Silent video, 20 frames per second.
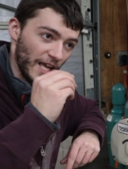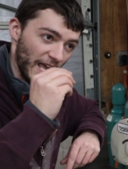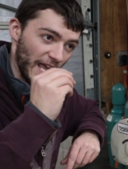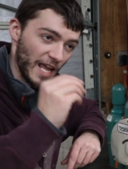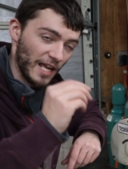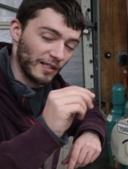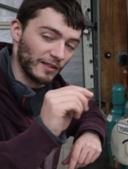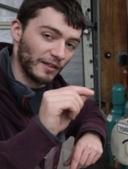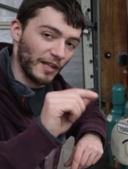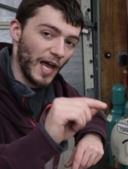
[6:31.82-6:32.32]

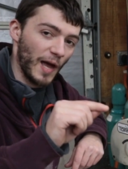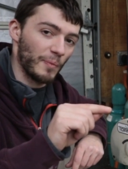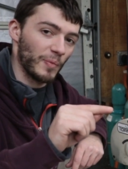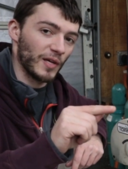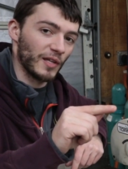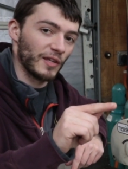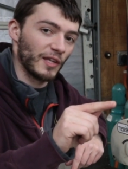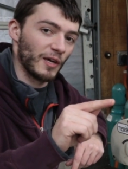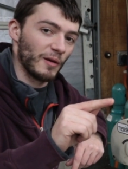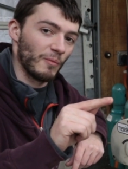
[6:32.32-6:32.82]
hand
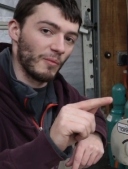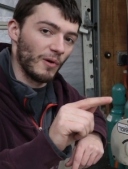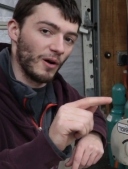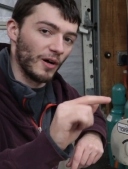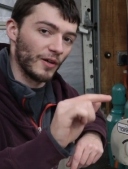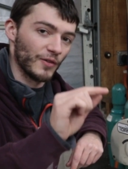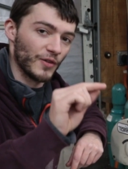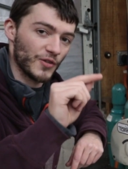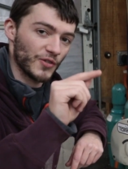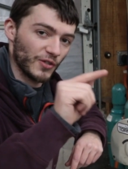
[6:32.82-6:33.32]
lapping them
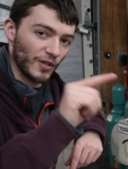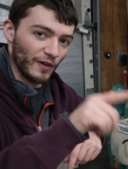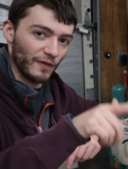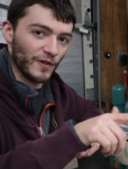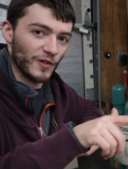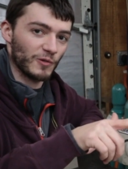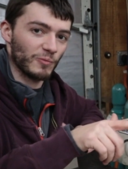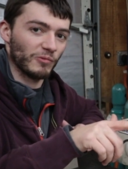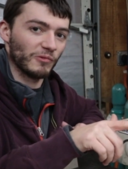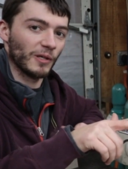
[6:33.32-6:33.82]
on the
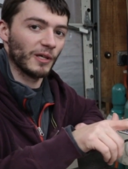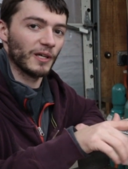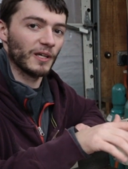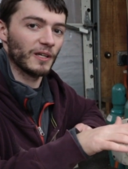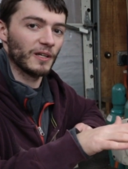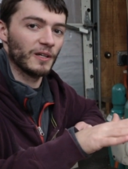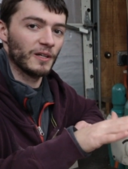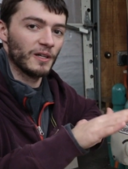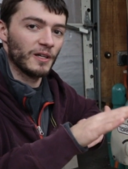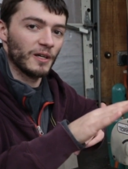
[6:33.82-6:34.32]
surface plate
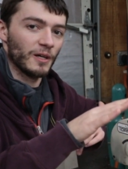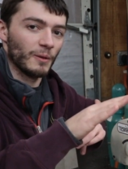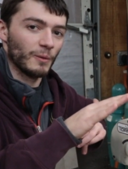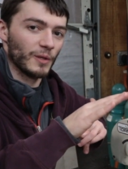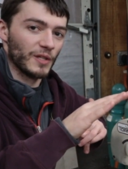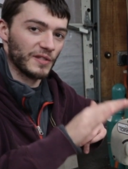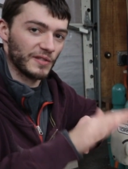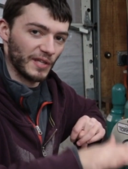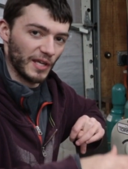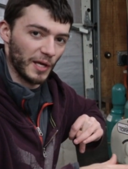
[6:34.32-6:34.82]

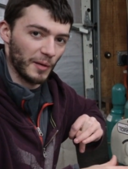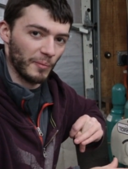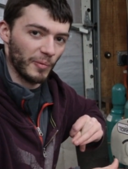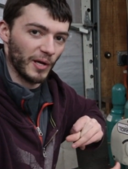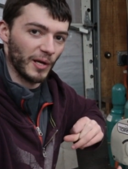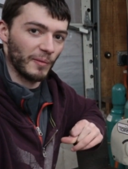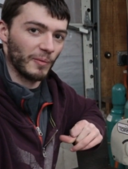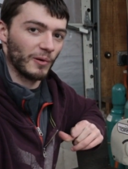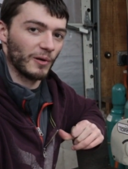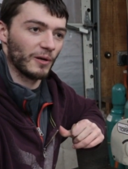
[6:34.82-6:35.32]
with
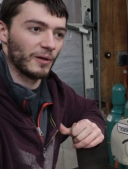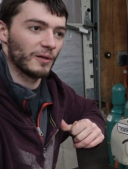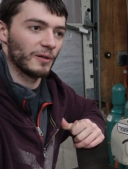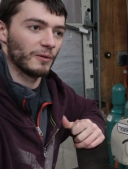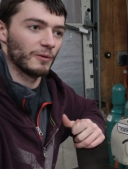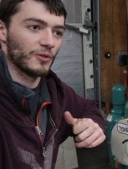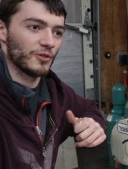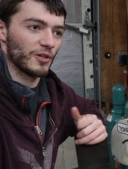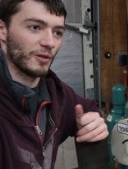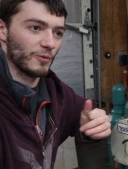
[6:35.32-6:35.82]
sandpaper,
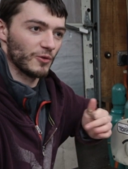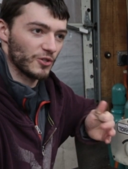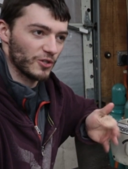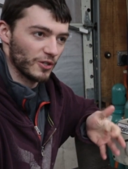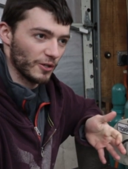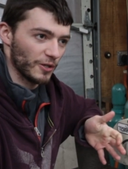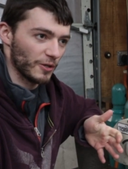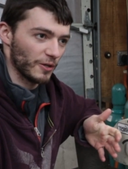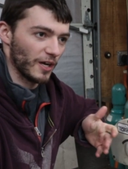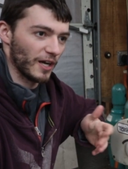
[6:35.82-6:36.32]
which I will
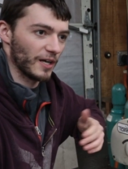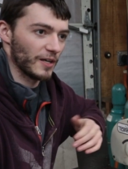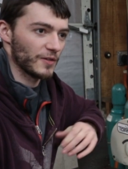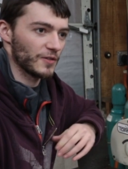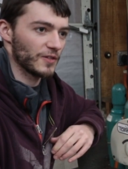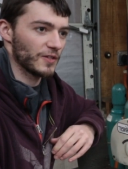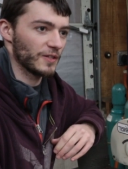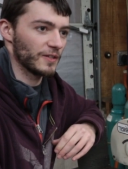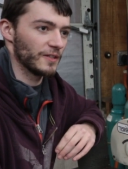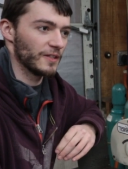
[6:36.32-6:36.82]
show you
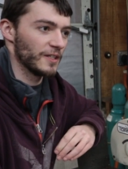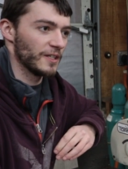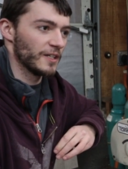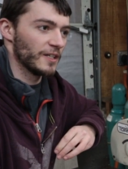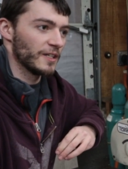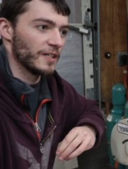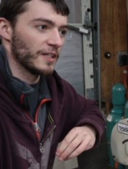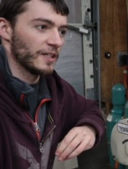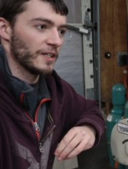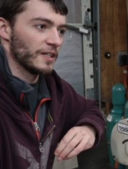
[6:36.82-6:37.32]
guys.
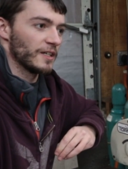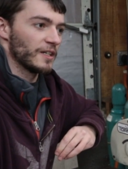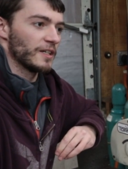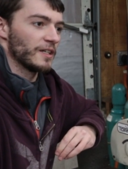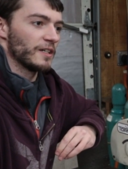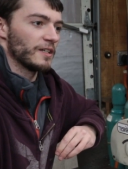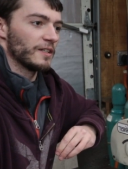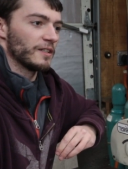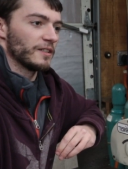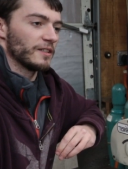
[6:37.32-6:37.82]

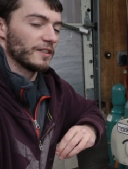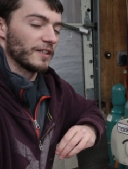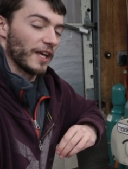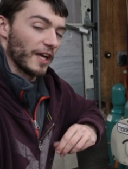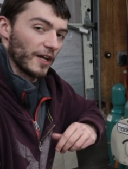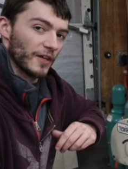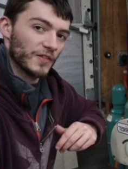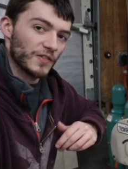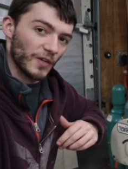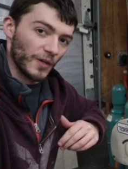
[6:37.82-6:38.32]

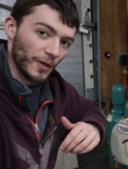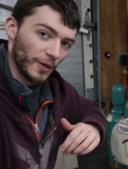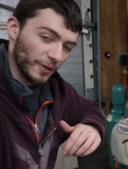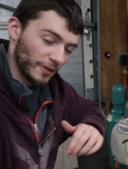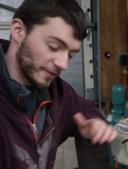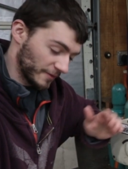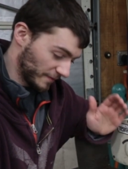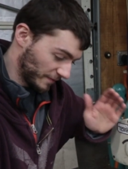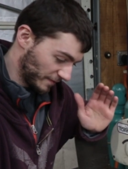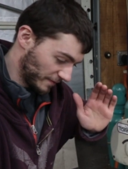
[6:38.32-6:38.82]
Yeah, so
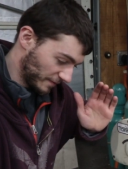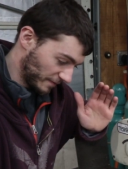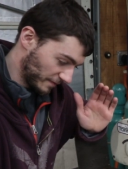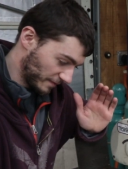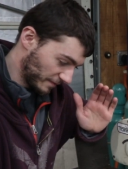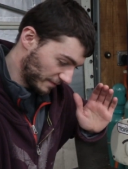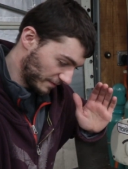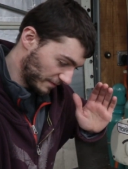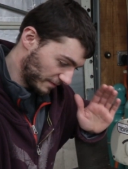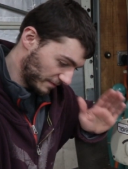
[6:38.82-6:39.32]

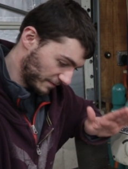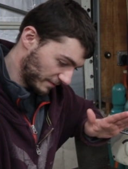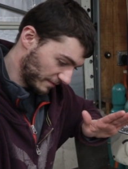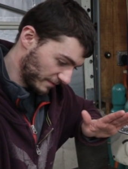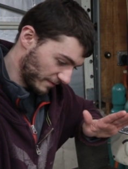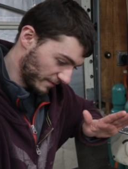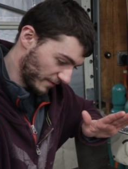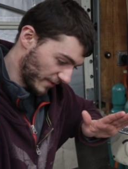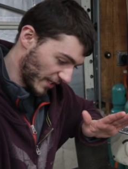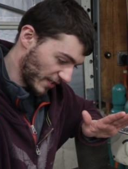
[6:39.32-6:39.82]

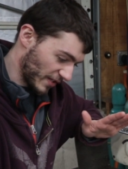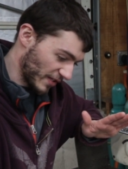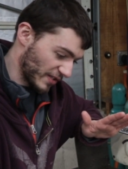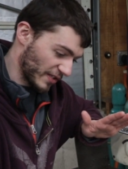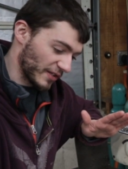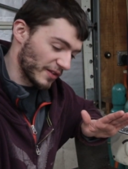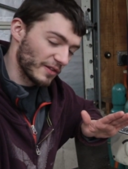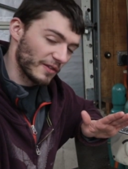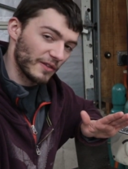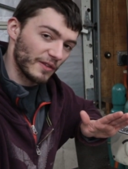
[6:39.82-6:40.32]
this
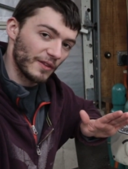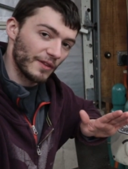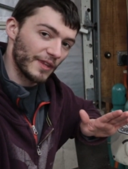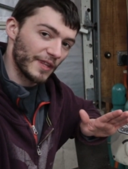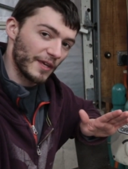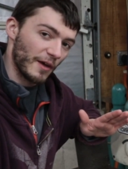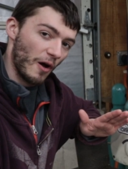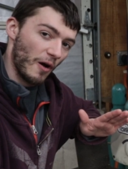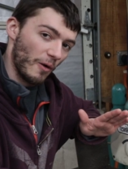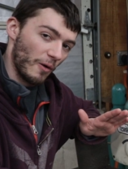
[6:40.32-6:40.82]
isn't
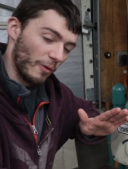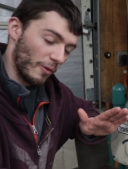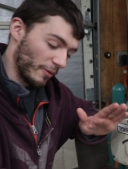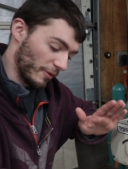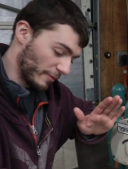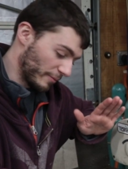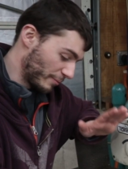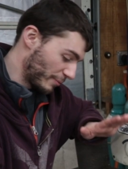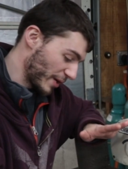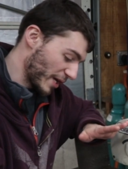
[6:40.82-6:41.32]
the
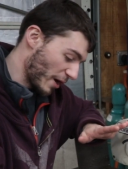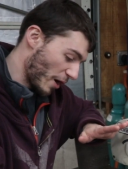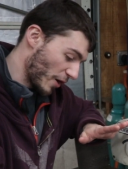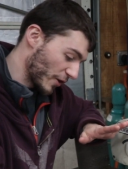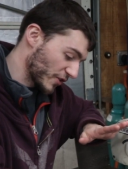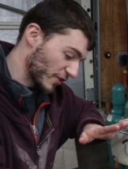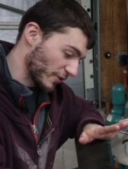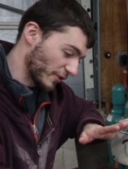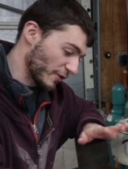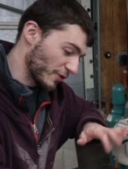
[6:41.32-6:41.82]
be-all
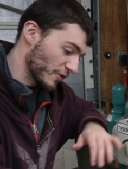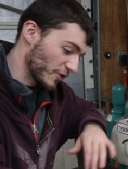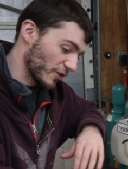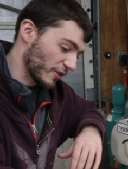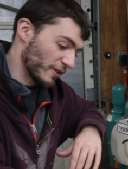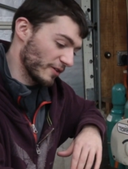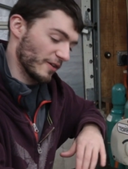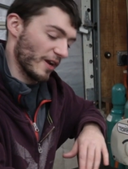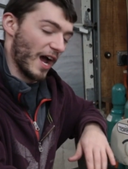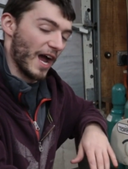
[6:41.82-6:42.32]
solution.
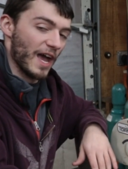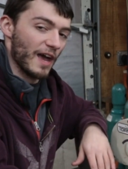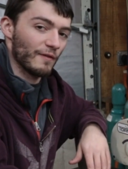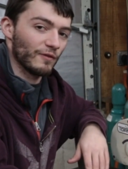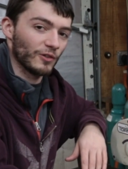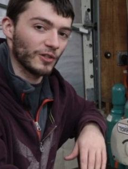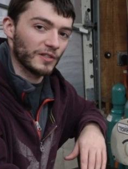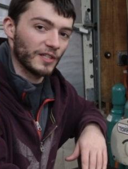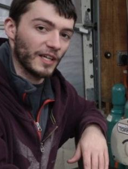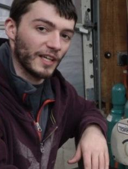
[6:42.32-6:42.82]
I have
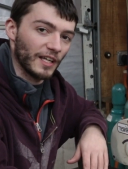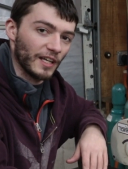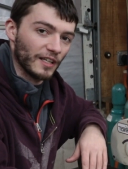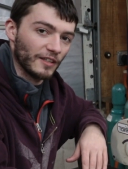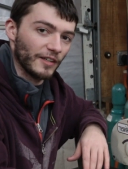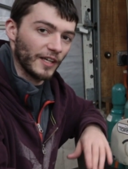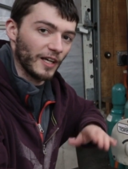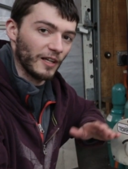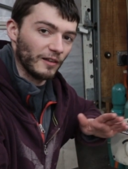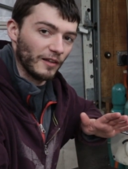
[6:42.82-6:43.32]
looked at getting
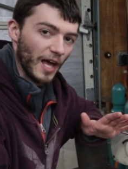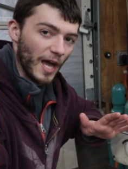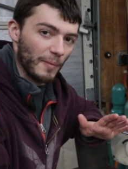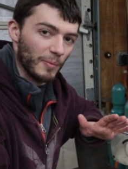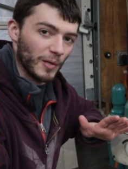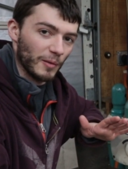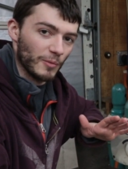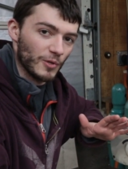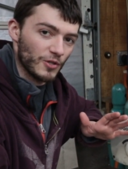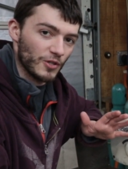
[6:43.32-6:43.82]
like a
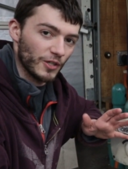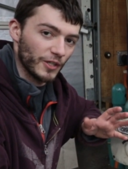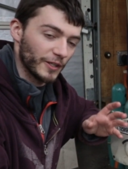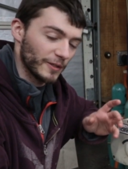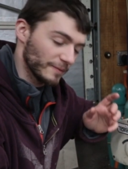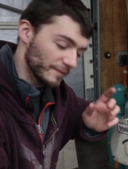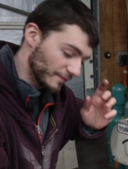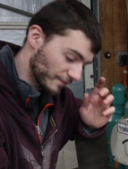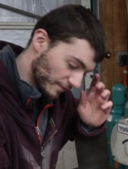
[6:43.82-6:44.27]
lapping machine,